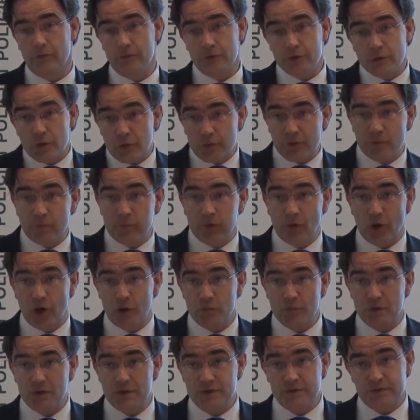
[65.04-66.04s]
youth
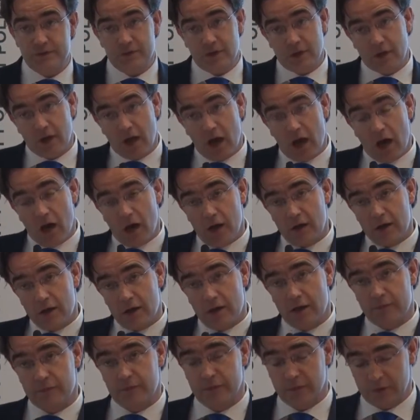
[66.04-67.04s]
employment, the
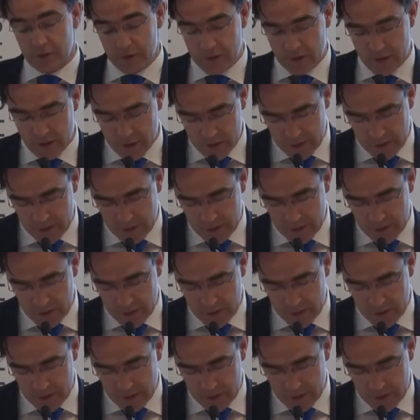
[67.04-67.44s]
high-level